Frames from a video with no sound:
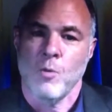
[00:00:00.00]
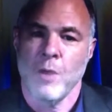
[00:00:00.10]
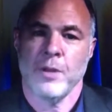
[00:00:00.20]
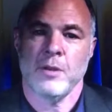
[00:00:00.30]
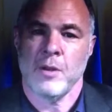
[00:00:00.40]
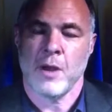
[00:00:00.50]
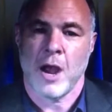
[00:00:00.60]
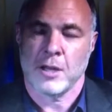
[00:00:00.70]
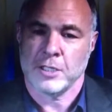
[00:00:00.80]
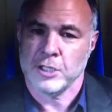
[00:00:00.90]
women
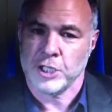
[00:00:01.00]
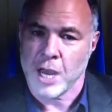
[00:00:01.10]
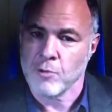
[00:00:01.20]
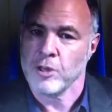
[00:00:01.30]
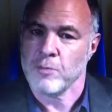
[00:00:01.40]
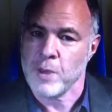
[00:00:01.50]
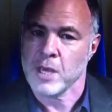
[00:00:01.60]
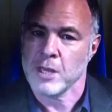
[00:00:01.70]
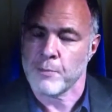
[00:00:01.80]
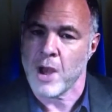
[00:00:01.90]
are, generally
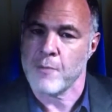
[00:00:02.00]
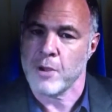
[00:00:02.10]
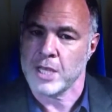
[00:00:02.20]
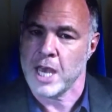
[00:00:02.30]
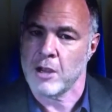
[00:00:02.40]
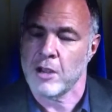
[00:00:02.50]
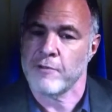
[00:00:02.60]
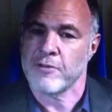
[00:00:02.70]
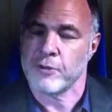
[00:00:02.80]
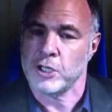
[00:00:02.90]
speaking, the primary
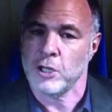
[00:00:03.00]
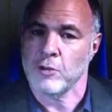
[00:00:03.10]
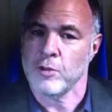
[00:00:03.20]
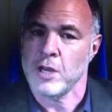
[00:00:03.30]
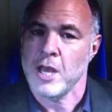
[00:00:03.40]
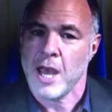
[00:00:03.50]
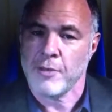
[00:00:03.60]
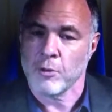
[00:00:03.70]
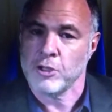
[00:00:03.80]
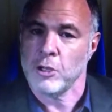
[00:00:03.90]
caregivers for children,
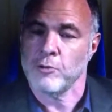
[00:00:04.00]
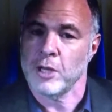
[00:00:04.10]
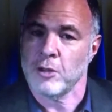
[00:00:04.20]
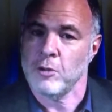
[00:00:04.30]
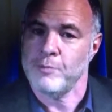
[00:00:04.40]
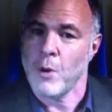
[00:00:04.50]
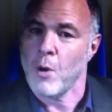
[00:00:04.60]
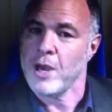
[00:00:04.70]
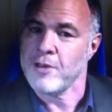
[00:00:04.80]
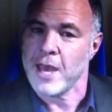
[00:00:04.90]
and those children include
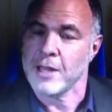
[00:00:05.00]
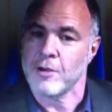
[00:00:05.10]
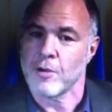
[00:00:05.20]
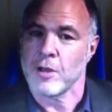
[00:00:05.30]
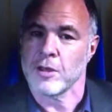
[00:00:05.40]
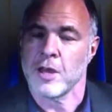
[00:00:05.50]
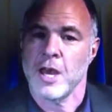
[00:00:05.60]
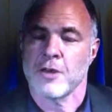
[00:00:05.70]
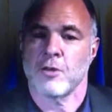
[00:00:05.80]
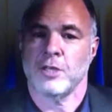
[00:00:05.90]
boys and girls.
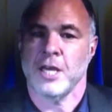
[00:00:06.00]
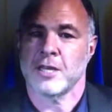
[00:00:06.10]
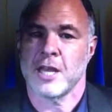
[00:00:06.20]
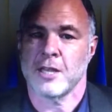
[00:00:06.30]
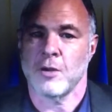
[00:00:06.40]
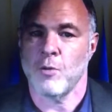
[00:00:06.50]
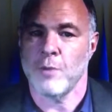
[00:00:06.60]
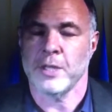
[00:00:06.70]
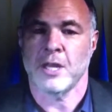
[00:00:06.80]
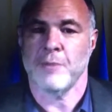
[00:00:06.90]
So to the extent that a
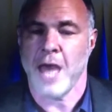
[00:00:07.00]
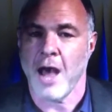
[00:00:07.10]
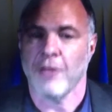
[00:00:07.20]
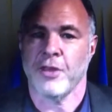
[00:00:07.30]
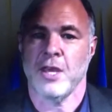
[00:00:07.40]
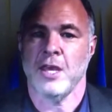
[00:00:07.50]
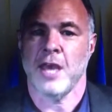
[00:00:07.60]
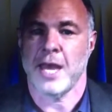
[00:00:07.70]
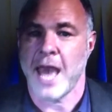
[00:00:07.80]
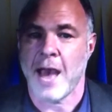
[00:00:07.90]
woman can be healthy
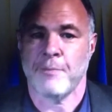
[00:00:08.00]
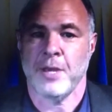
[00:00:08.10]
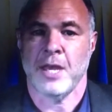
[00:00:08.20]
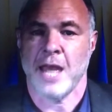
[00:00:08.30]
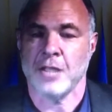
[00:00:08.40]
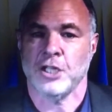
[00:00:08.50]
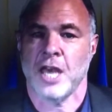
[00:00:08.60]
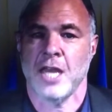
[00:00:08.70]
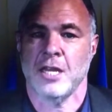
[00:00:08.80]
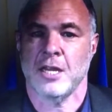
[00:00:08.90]
and happy and
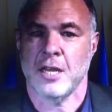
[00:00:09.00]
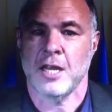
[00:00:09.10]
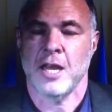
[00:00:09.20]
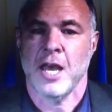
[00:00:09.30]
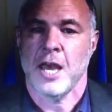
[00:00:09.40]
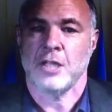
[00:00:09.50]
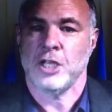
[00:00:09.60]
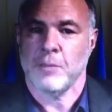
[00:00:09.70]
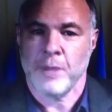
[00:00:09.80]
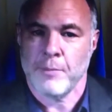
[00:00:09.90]
educated, and she
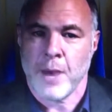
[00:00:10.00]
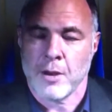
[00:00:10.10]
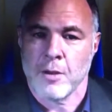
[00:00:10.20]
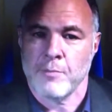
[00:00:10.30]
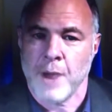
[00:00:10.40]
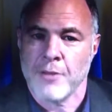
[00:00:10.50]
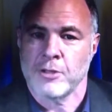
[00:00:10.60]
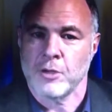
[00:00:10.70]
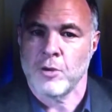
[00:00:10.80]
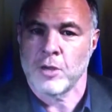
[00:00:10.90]
can be a better mother
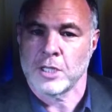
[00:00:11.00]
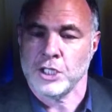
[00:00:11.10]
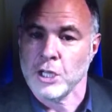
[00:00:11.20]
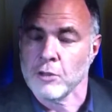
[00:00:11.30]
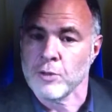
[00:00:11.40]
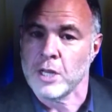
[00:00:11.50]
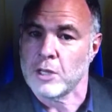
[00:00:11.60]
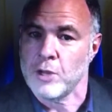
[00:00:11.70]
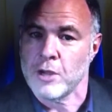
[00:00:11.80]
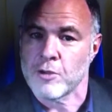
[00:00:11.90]
to her children,
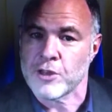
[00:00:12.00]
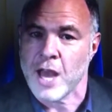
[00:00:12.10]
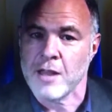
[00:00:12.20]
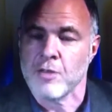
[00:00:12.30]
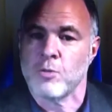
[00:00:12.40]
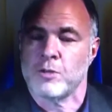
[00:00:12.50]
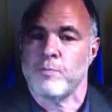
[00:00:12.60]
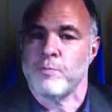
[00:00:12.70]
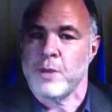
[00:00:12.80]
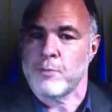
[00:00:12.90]
including her sons, which
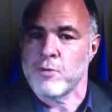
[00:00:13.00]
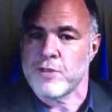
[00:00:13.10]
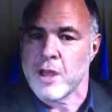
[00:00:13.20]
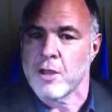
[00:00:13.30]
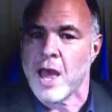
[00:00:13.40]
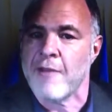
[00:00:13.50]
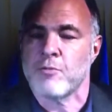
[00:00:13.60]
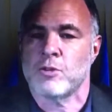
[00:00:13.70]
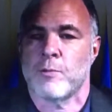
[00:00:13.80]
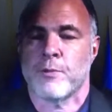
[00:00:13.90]
improves their lives,
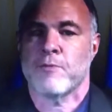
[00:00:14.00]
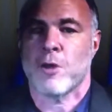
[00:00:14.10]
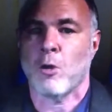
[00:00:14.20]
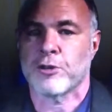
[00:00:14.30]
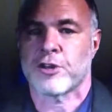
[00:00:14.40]
which improves the whole